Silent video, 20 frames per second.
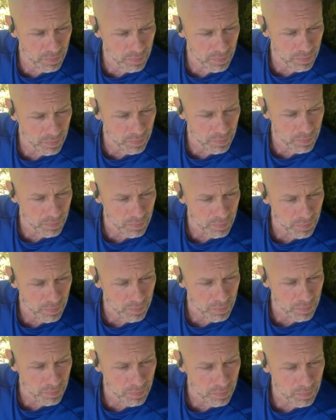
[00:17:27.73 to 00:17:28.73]
Is there
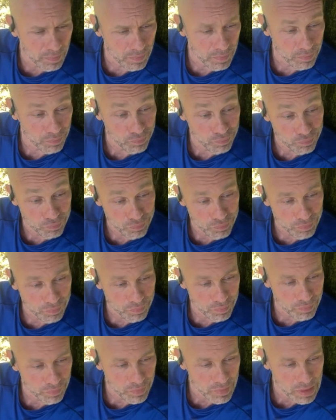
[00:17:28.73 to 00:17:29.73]
any truth
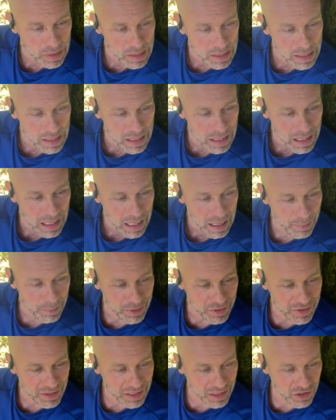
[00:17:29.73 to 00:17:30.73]
to that? I
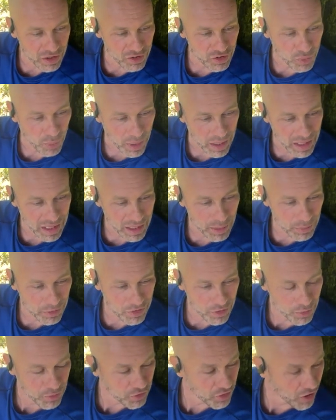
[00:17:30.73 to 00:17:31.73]
mean, Tia couldn't do anything
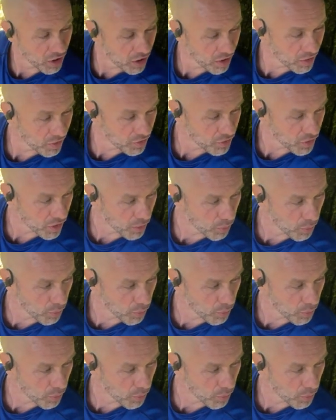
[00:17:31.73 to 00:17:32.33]
when she was young. So like